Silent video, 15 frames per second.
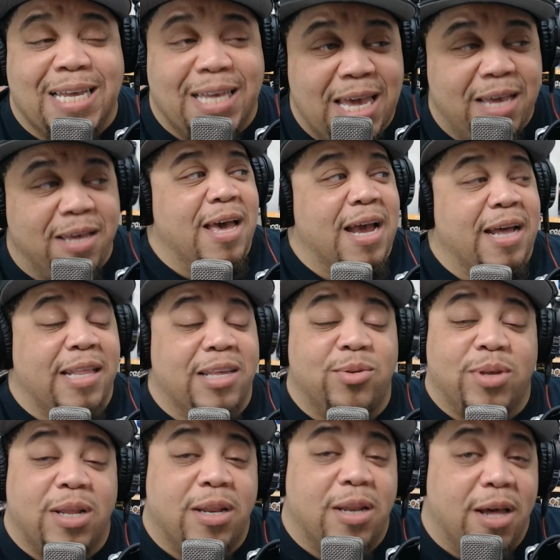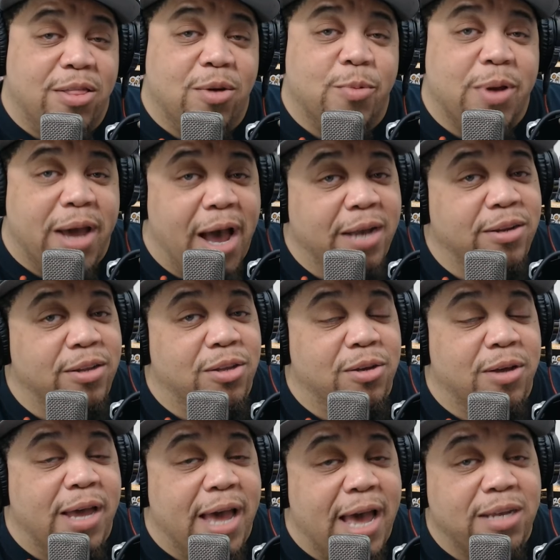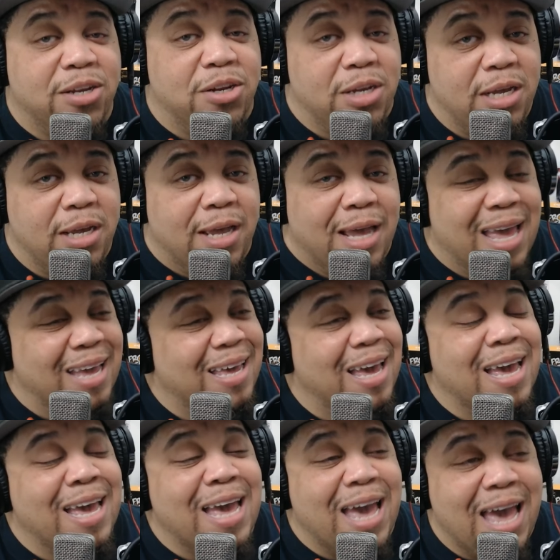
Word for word: geek and this was another reaction to xg aka